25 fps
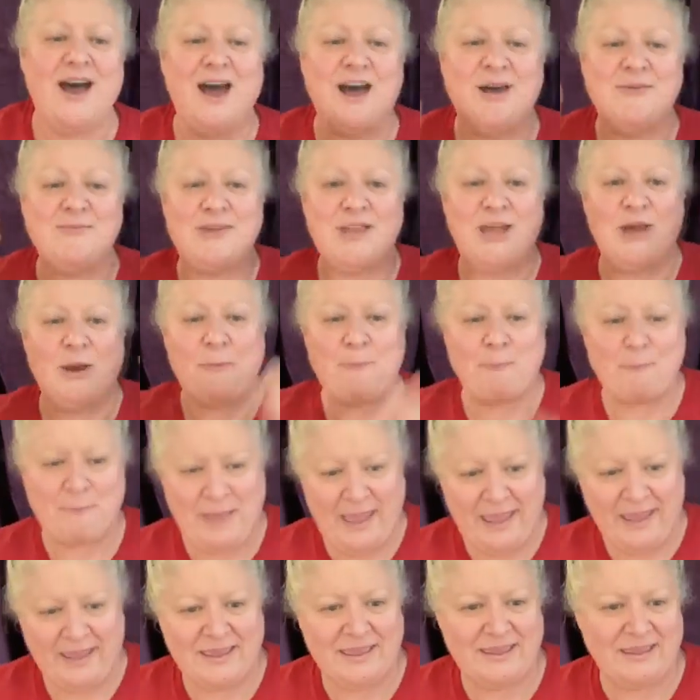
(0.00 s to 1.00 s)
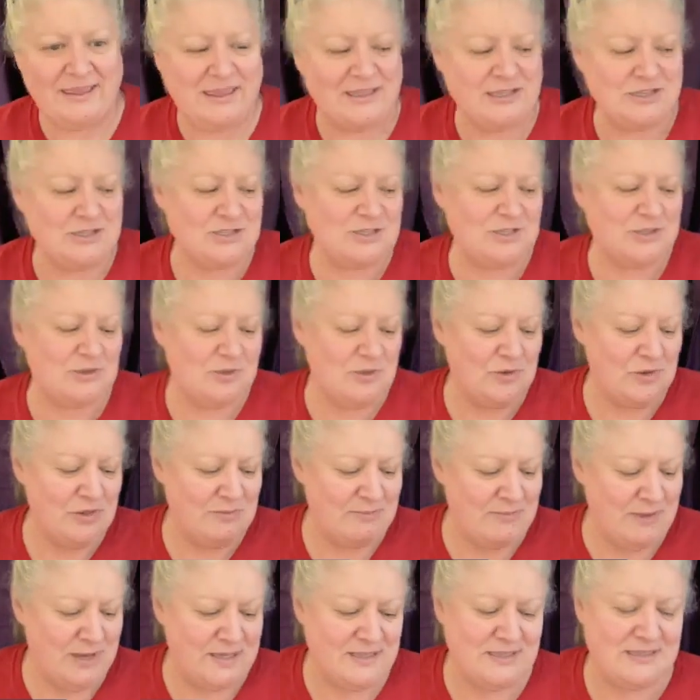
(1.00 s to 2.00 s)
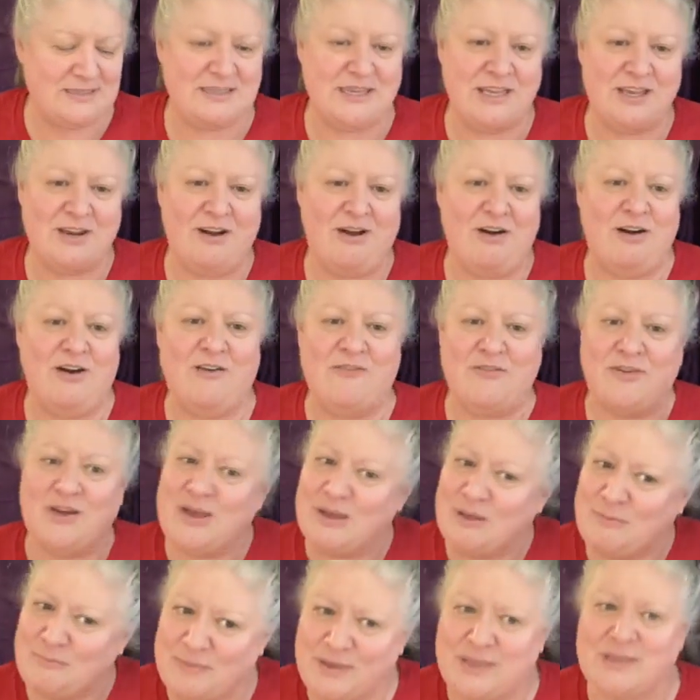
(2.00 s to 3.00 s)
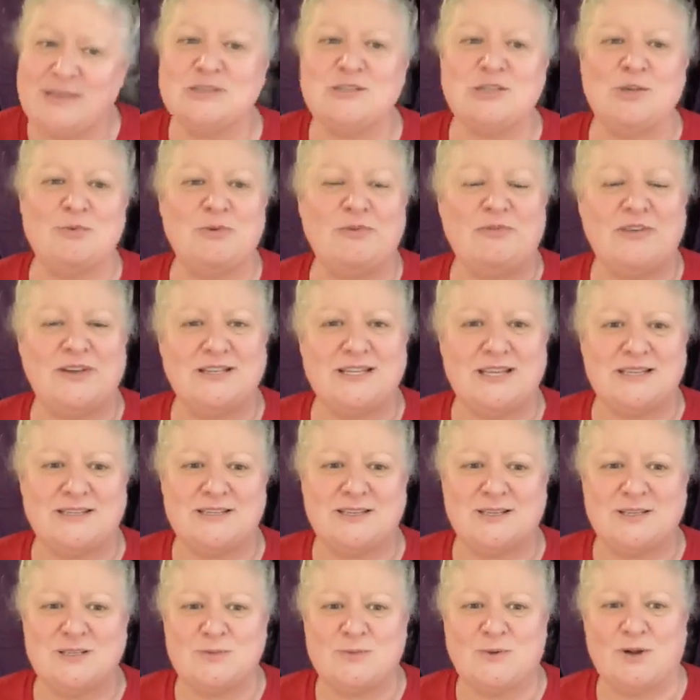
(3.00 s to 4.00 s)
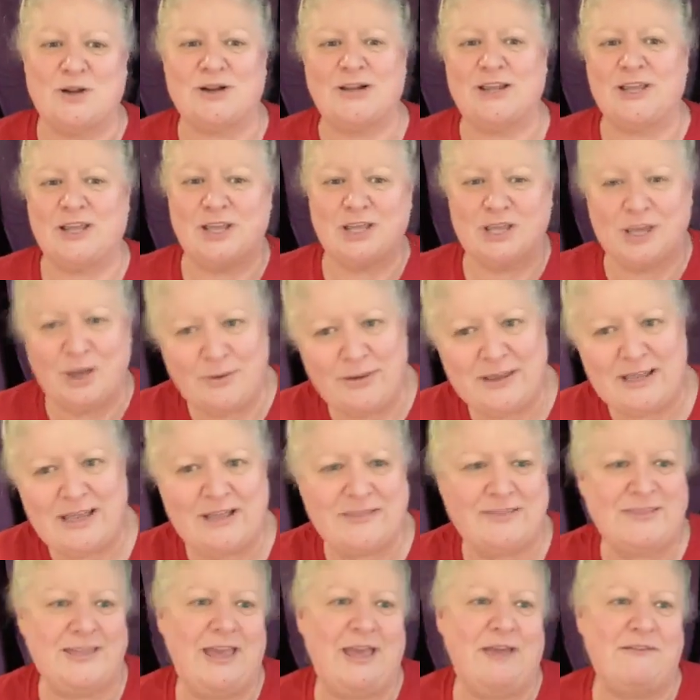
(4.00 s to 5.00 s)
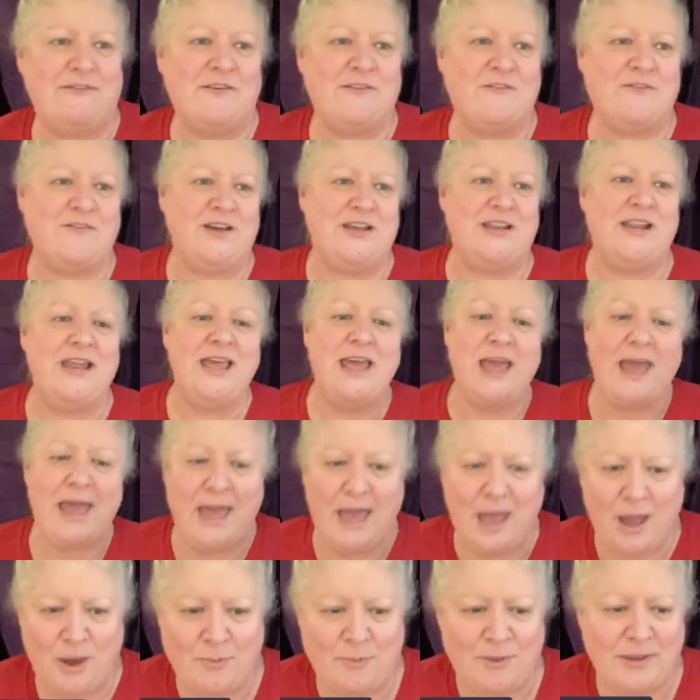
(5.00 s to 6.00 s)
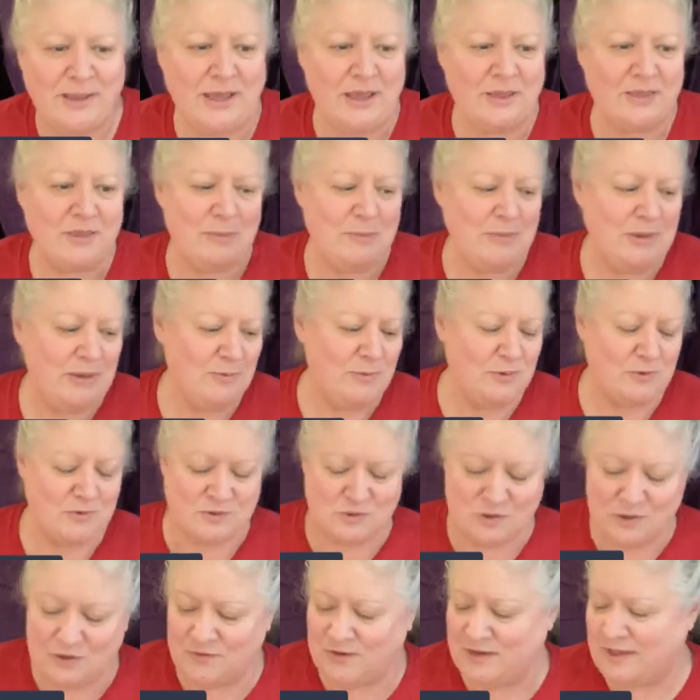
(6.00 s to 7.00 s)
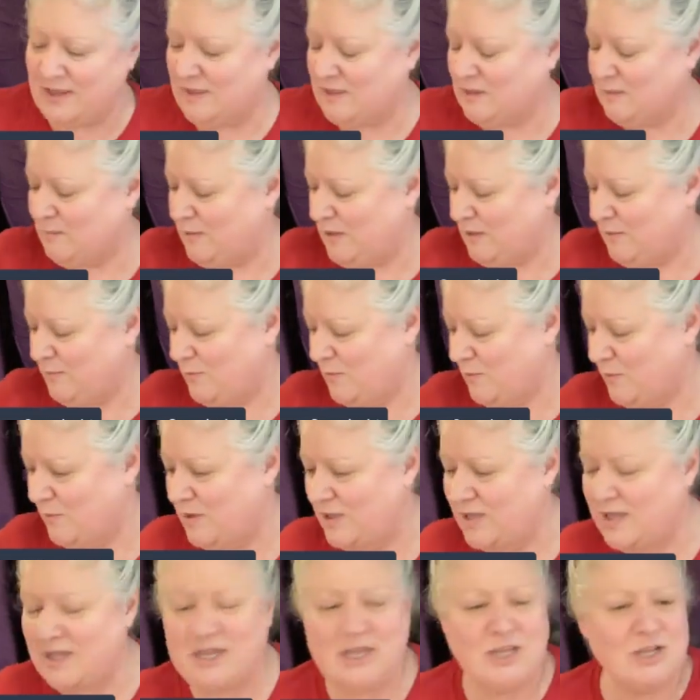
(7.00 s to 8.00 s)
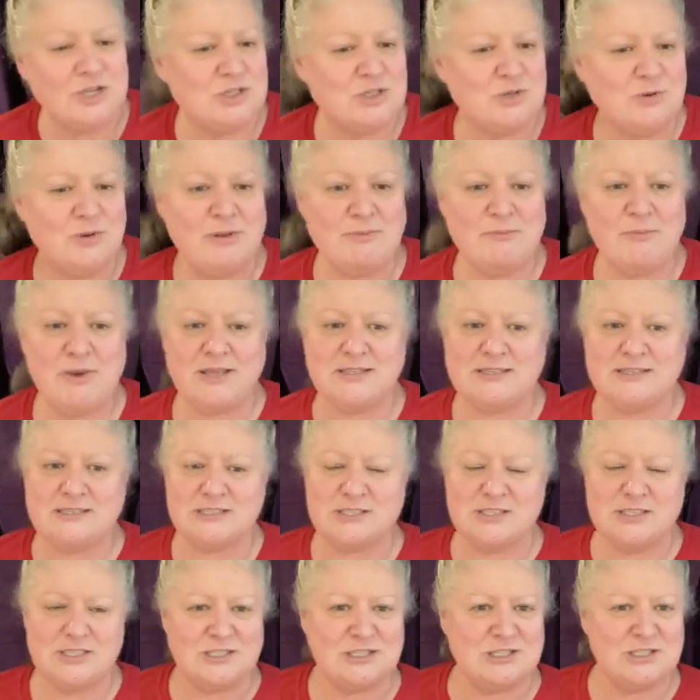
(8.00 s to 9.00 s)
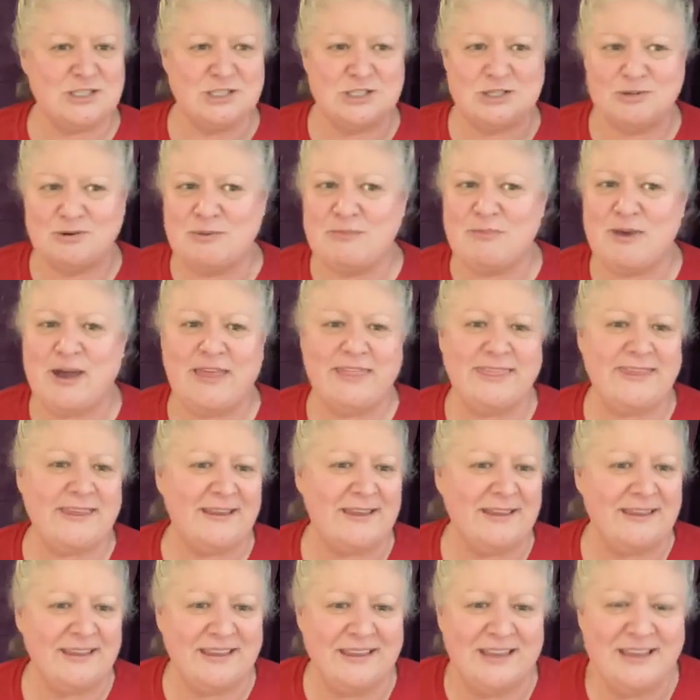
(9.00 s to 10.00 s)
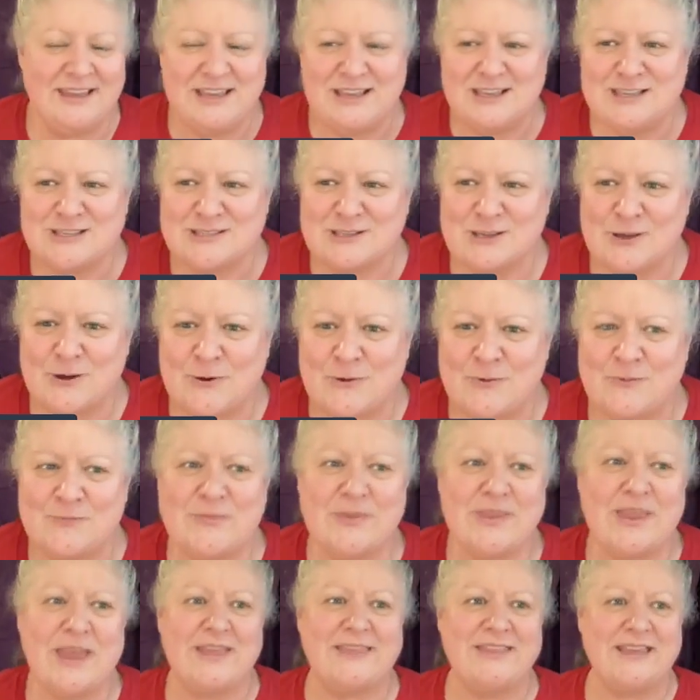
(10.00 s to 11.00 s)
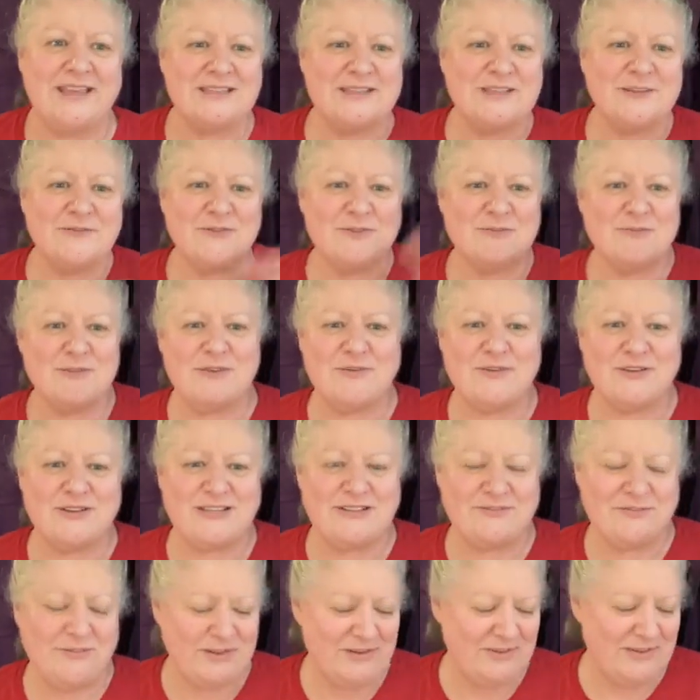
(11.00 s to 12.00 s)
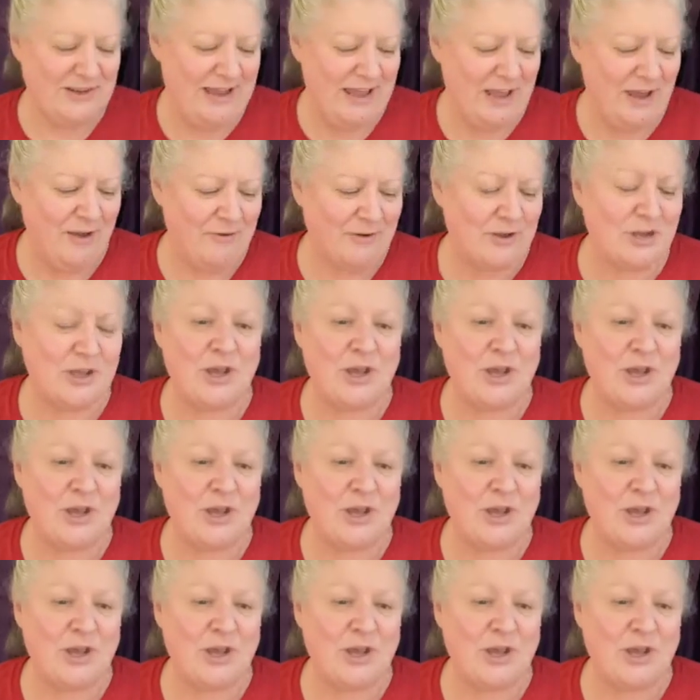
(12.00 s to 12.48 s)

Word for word: I'm now back into the mindset of being super fantastic and sparkling, going out there having fun, helping other people, serving other people, doing my just doing my thing. So that's it for me for, for now.